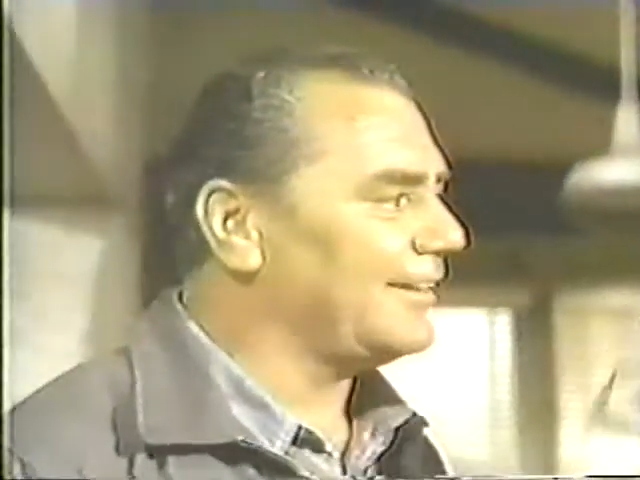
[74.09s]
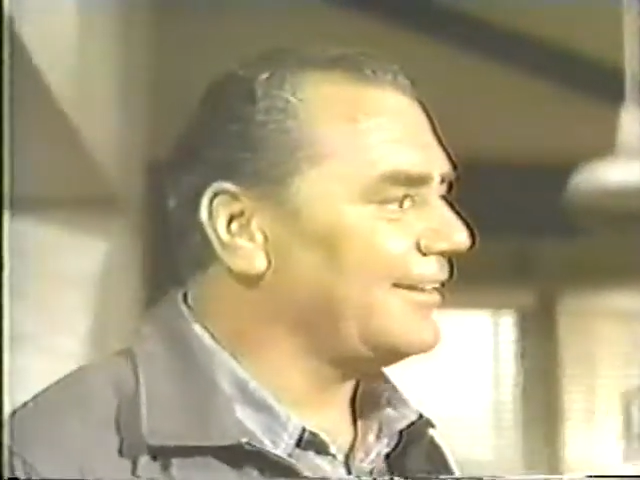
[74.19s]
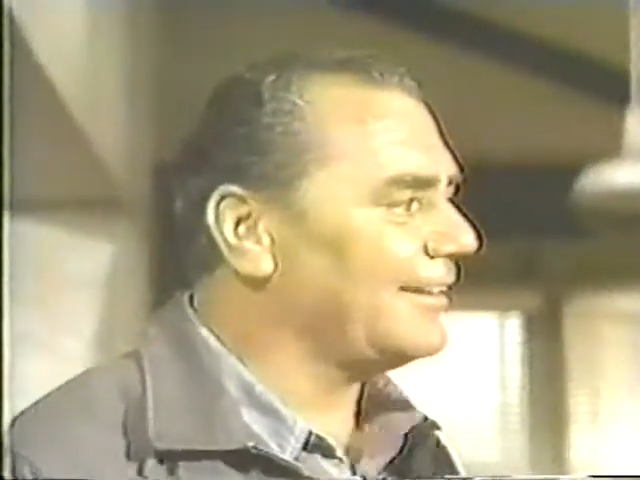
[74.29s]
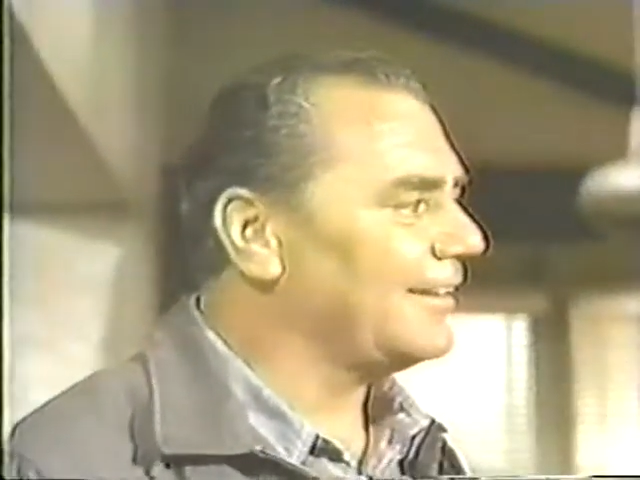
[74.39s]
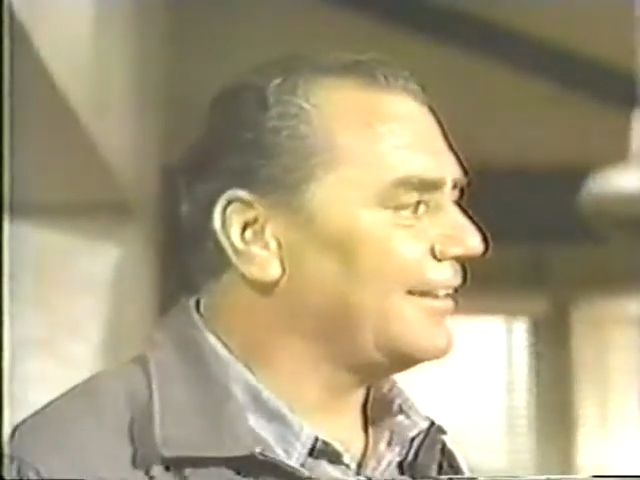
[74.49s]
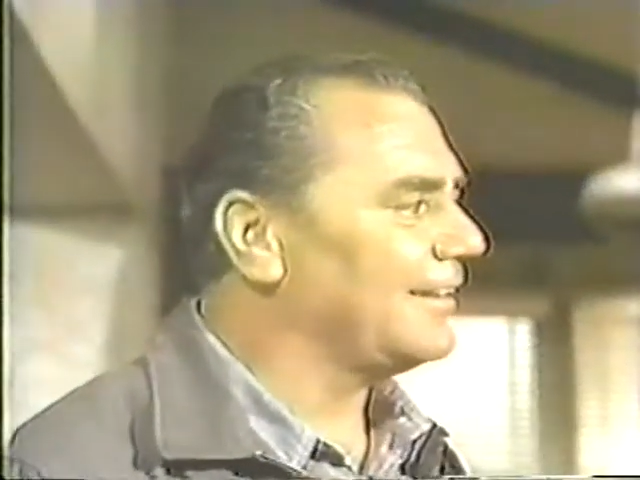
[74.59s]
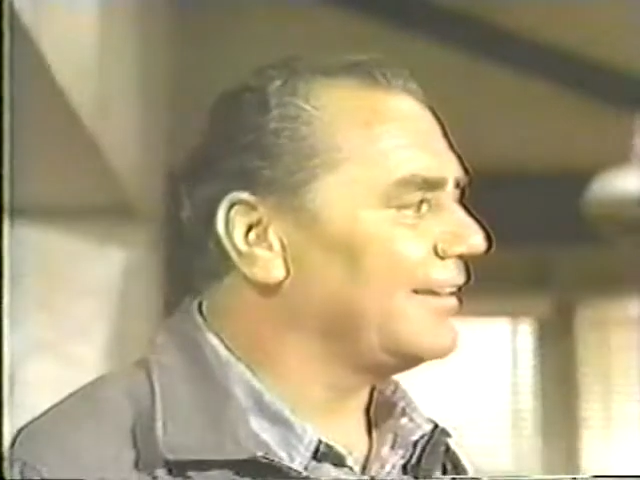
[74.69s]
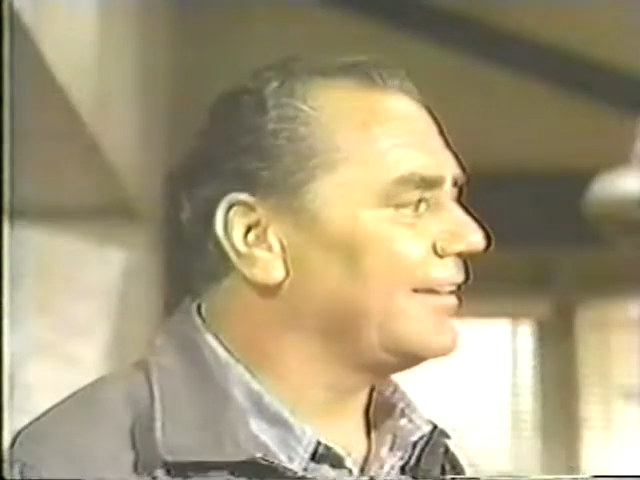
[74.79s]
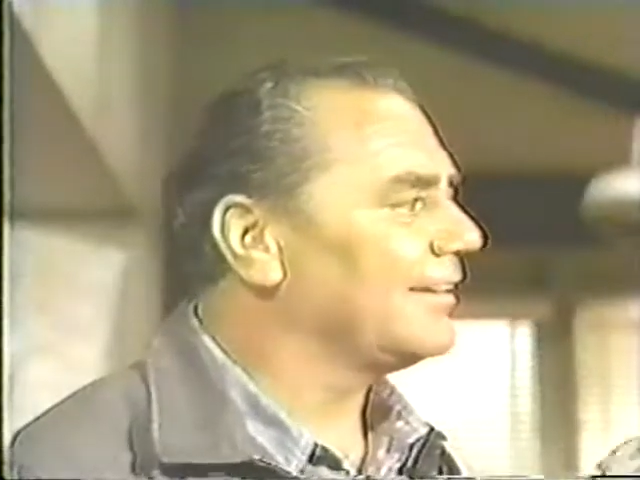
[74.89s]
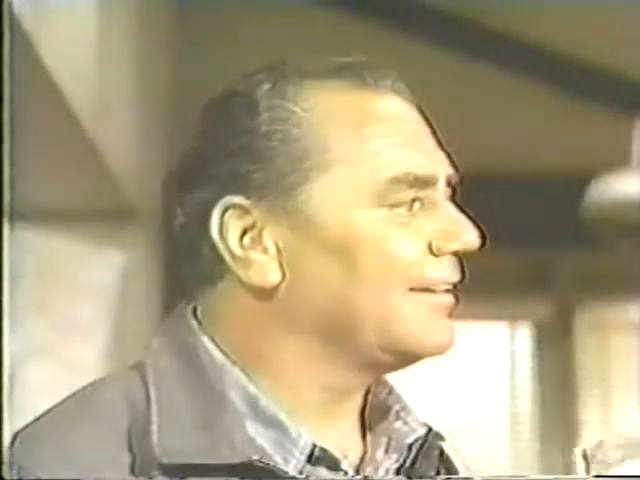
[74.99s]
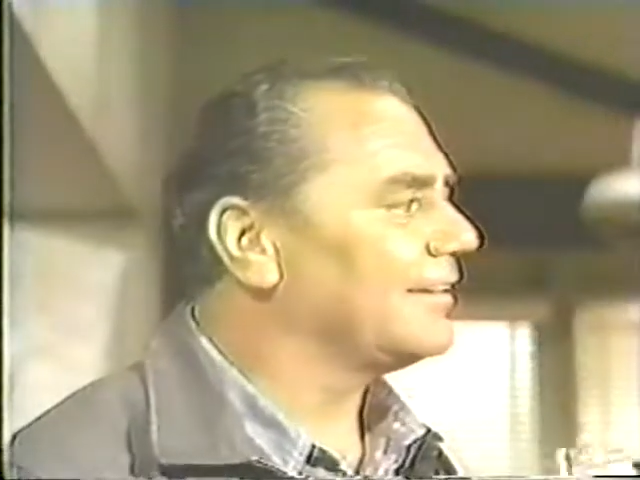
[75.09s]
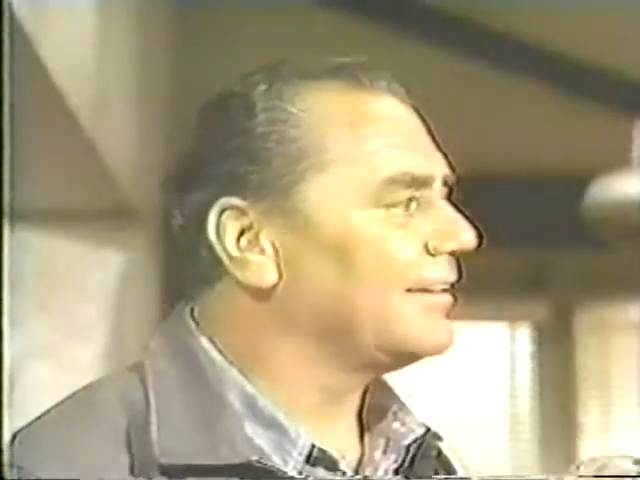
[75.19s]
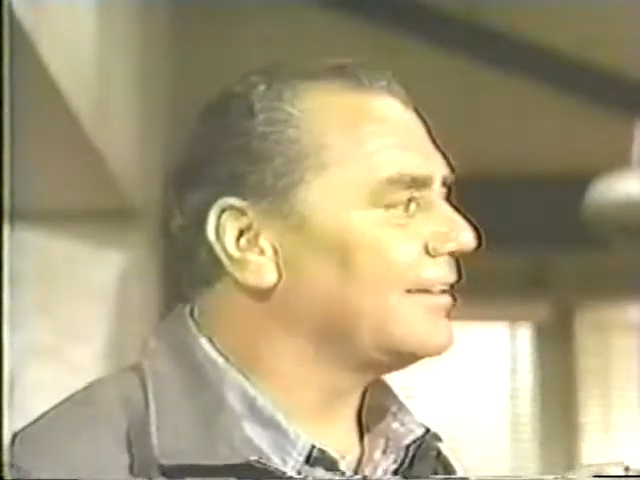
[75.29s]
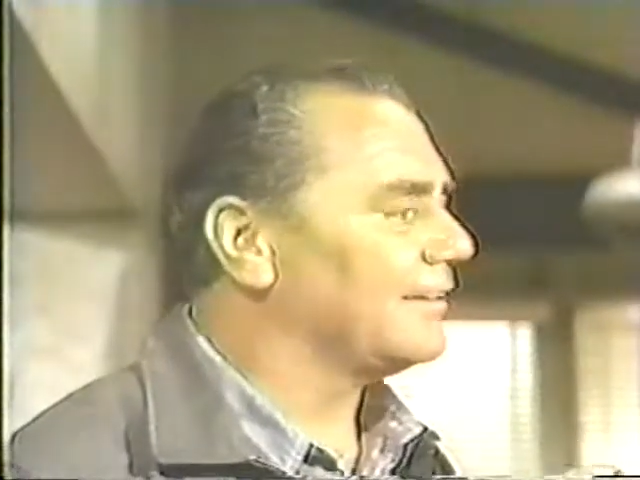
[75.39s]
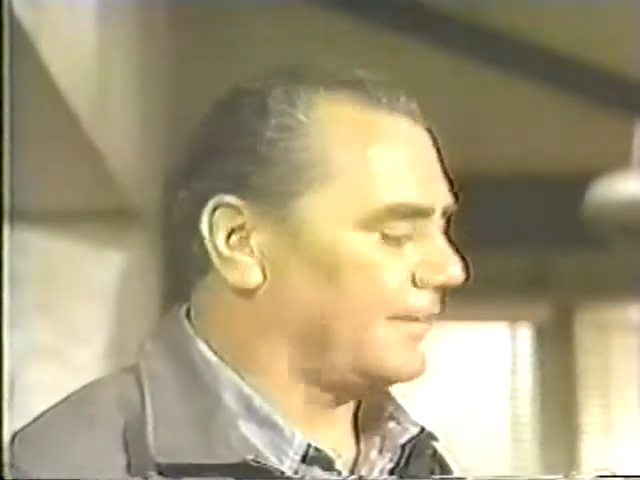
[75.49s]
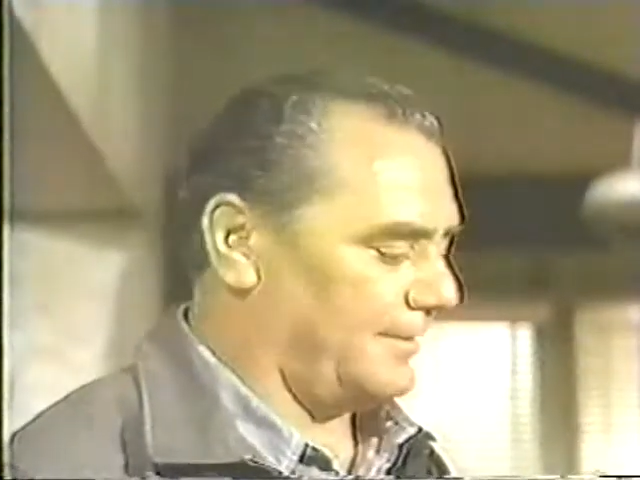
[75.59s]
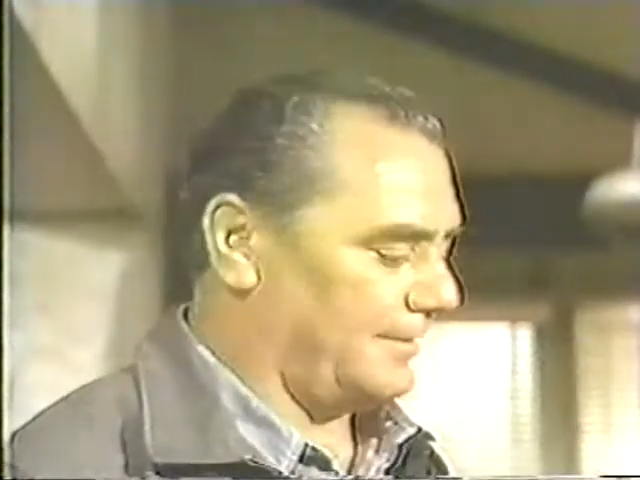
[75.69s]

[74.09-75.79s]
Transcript: Ah, call it Christmas spirit.